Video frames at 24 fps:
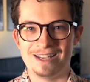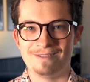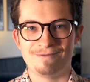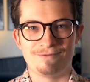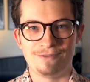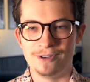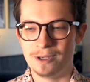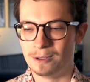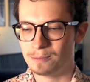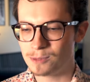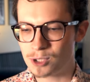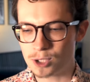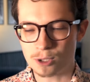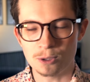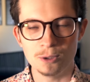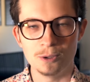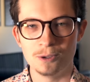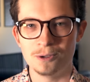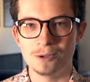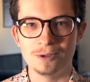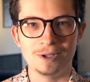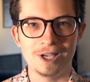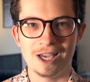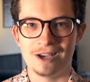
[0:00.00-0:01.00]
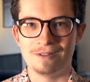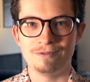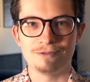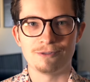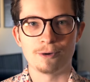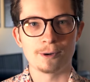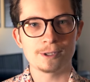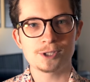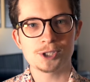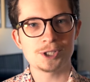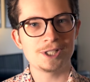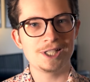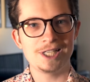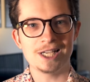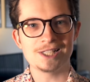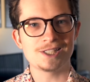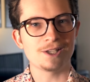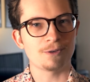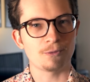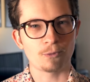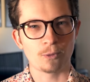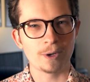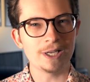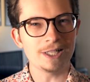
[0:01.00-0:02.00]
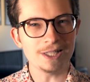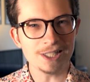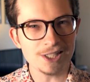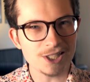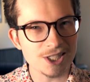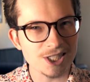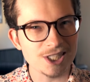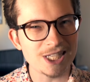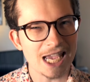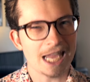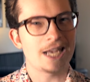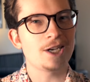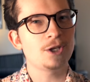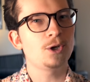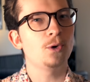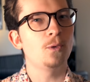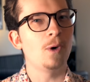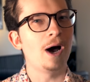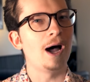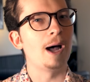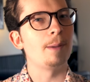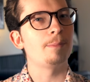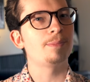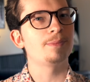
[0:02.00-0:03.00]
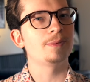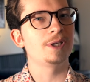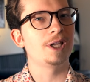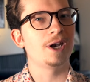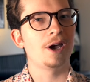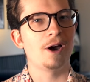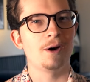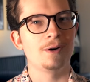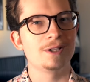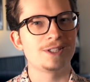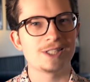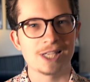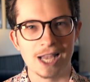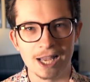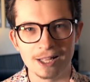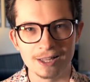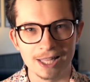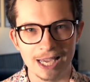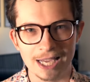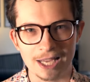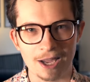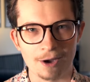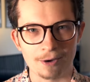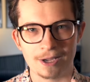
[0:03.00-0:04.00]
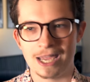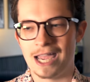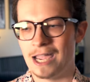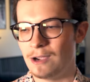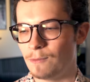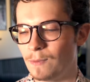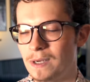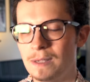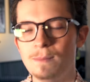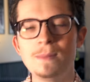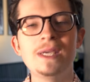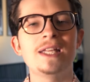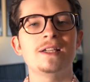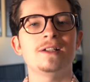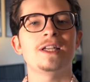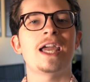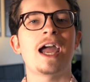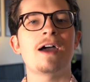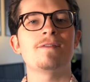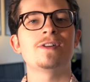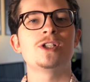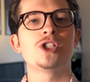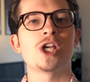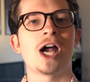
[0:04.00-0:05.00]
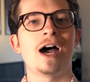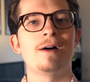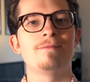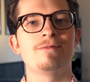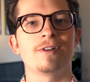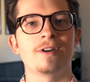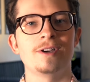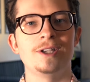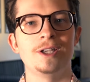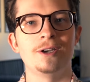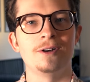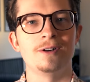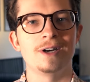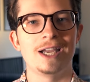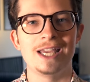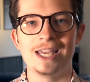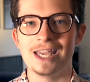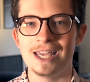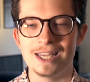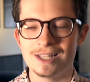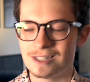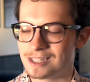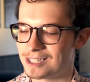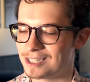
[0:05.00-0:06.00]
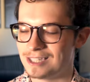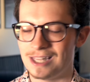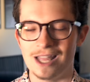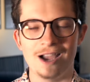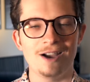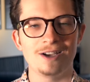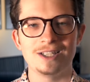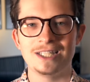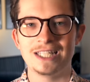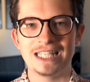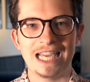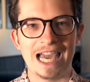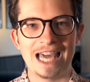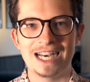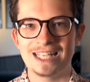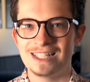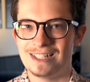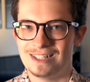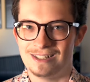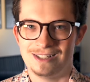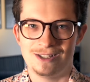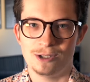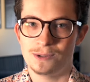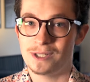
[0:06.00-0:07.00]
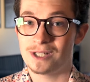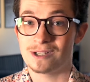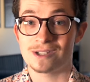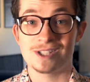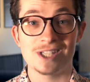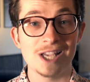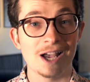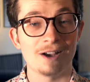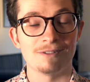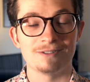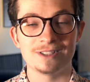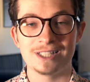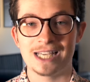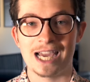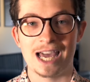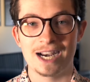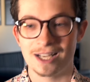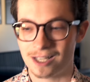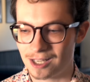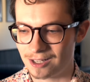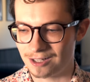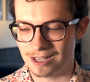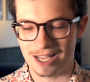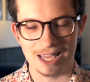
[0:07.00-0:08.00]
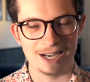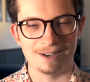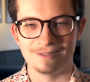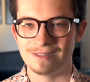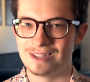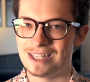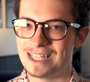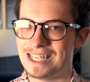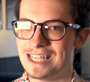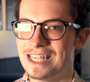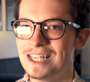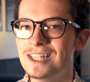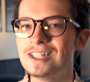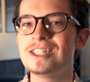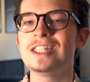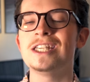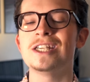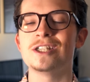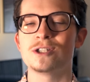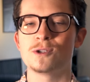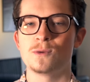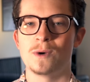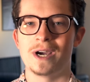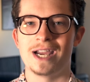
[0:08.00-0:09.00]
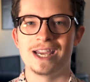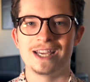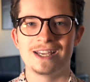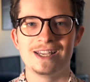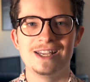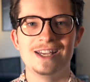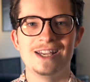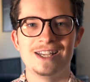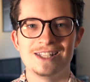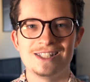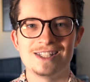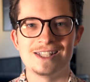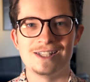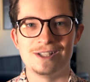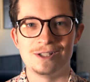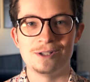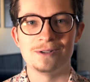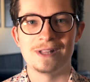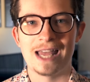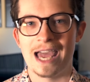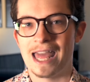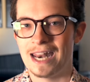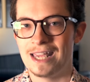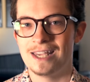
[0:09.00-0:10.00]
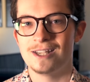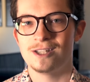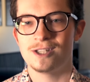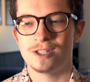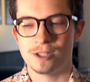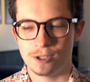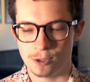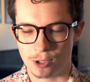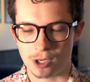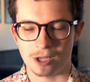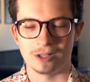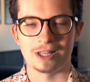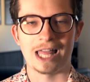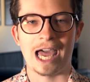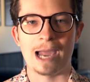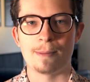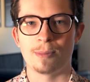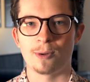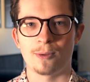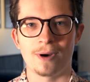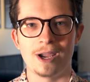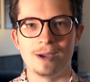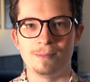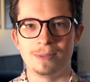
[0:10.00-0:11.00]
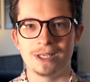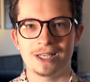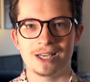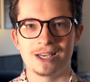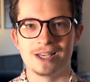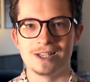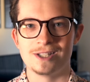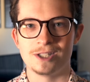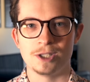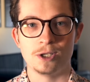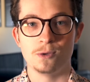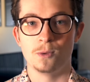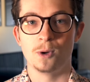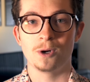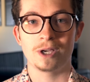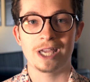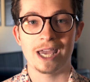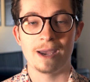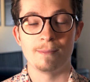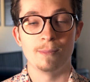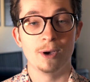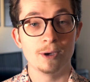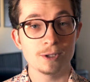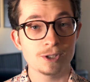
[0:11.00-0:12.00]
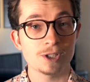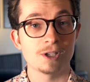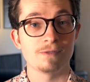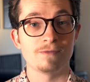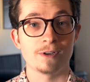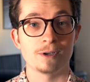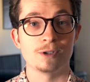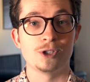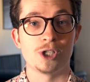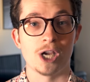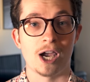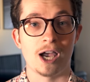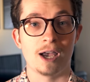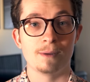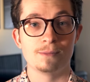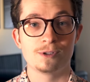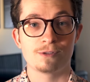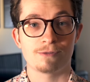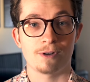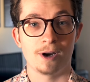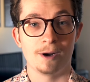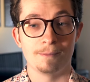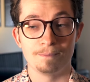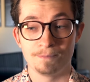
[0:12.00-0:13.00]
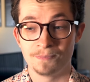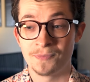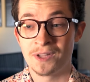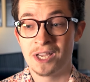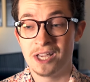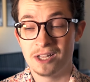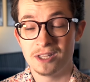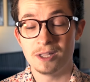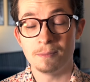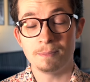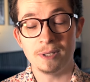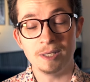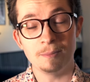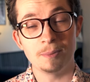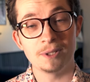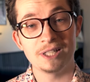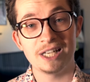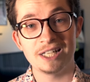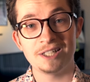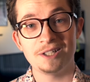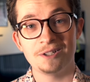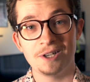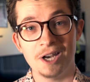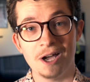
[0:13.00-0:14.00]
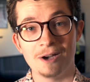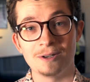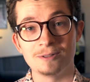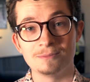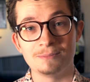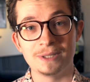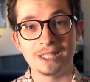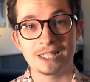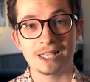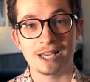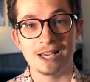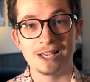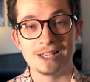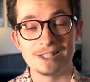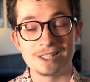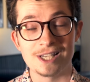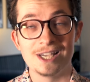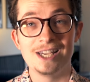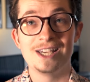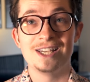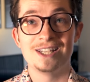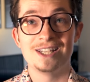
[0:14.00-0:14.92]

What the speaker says: Film school, unfortunately, doesn't really set you up. You know, it's not like, okay, we immediately have a job for you. It's, no, you gotta do it yourself. And the easiest way to do that is to collaborate, because you will get most of your jobs from the people that you know, because